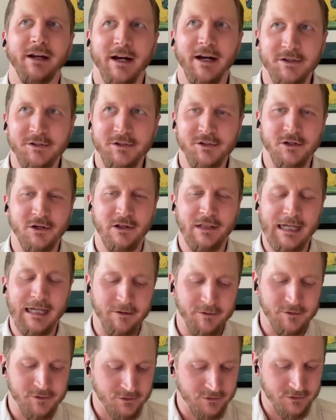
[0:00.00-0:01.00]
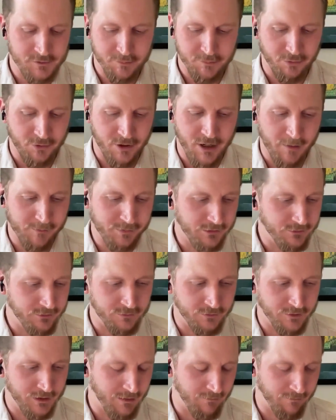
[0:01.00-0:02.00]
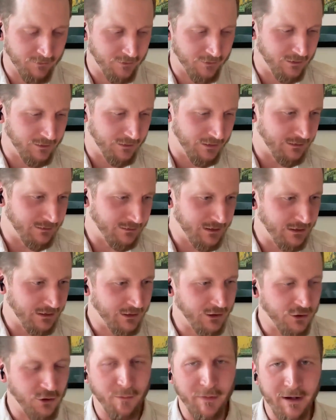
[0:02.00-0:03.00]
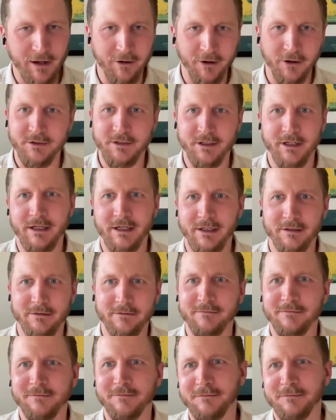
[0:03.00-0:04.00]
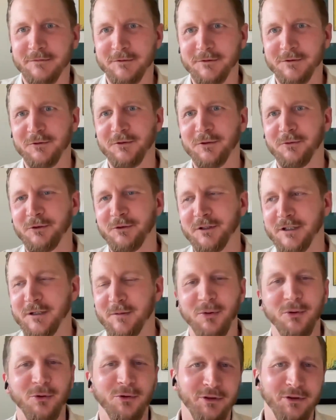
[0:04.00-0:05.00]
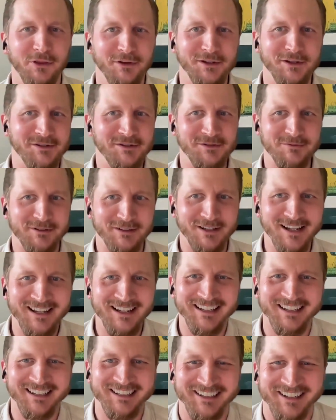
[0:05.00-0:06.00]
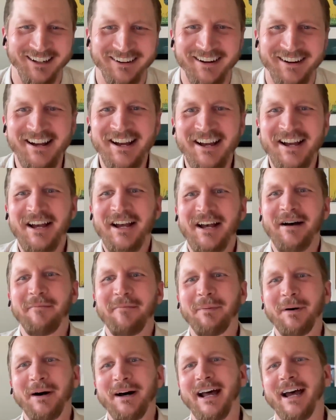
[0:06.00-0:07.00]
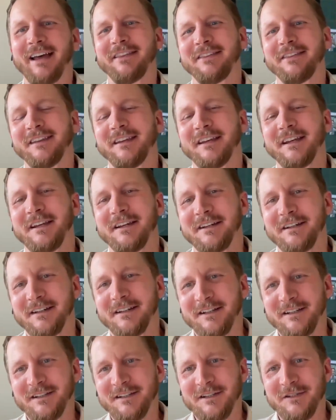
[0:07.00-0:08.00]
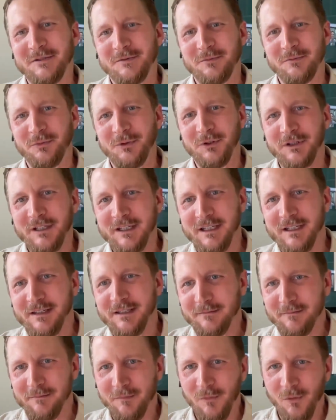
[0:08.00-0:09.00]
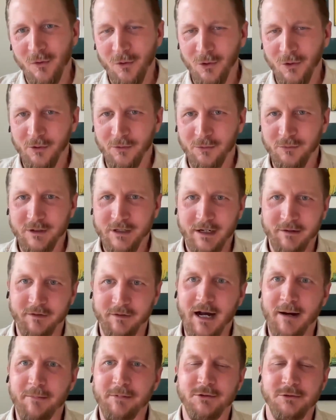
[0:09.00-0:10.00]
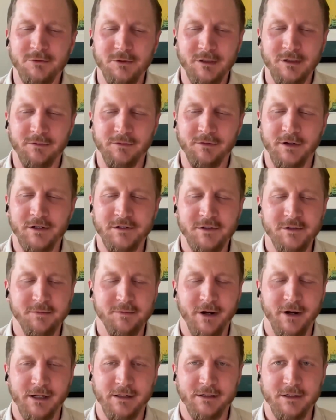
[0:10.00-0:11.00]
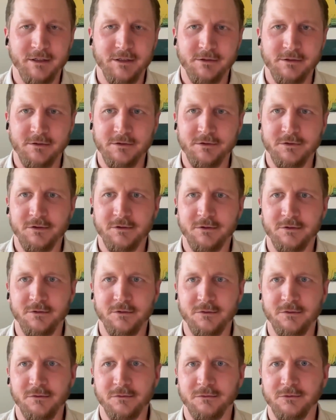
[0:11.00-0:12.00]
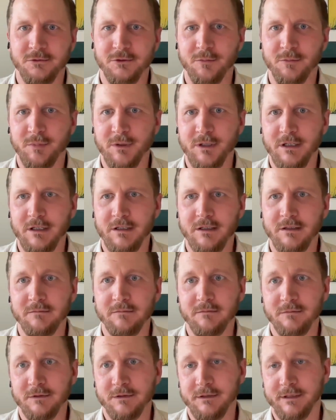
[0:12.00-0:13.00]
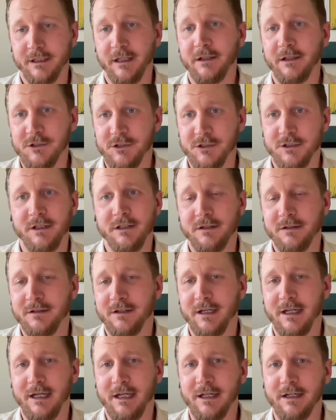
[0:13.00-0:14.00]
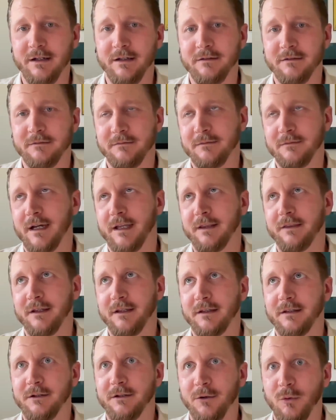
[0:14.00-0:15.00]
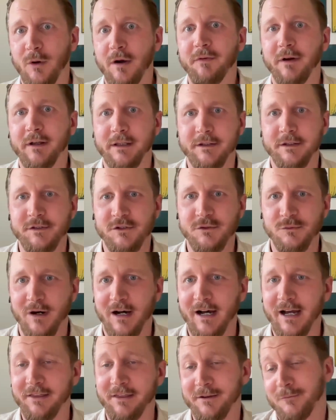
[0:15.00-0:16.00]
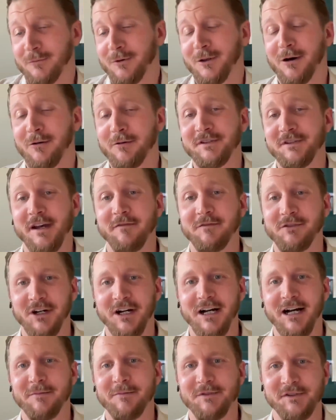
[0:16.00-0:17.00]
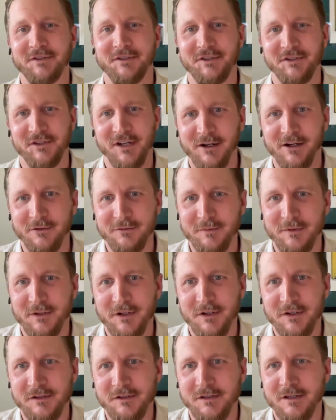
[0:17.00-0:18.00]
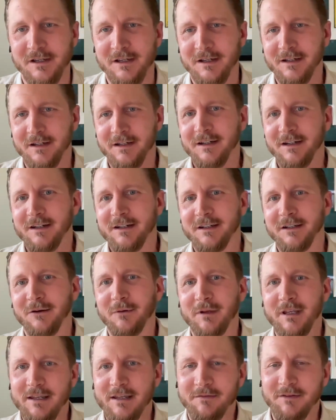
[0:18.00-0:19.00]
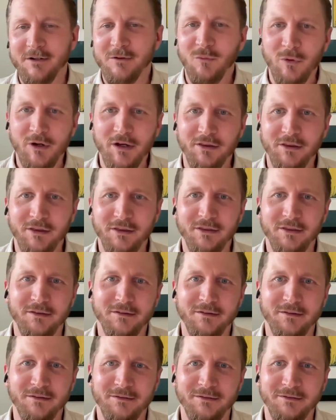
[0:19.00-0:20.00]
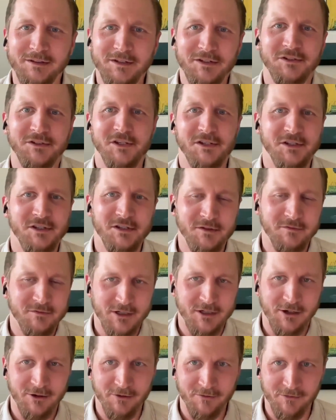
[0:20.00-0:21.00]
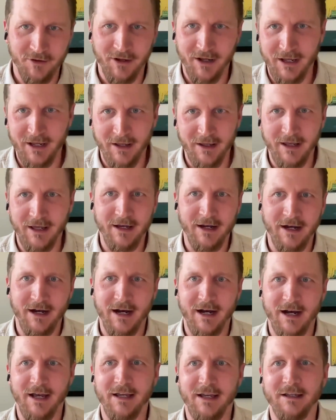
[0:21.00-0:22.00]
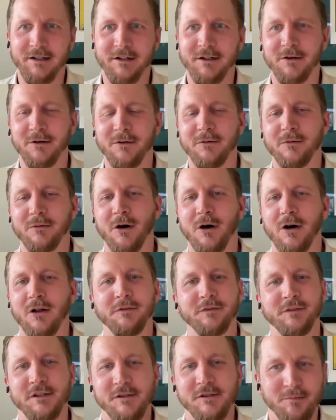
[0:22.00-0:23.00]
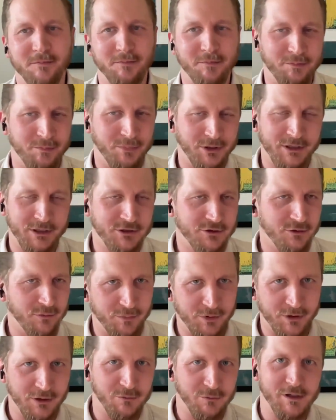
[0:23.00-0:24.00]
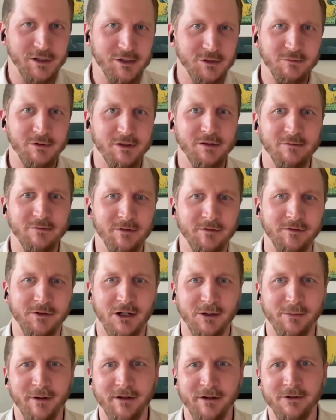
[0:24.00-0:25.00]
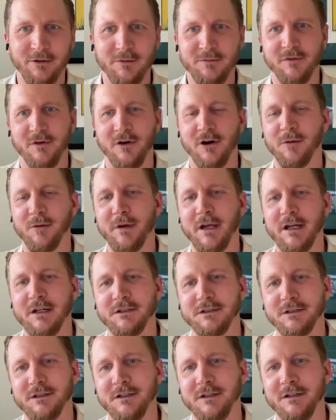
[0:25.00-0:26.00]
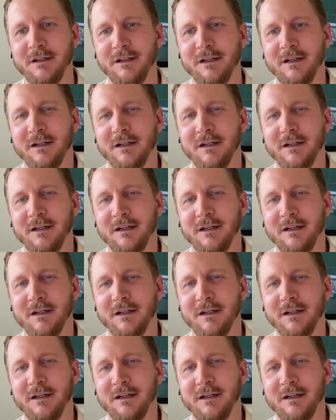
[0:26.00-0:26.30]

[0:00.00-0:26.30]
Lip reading: AI is just going to allow us to just prompt, do whatever, and then kind of go about our day and do the really important things. But I think it's really more kind of an opportunity for us as practitioners to be diligent. And I think, quite frankly, this is why I think we'll always have jobs as designers, because, even with the assistance of generative AI, all of these potential big wins we've talked about in terms of automation,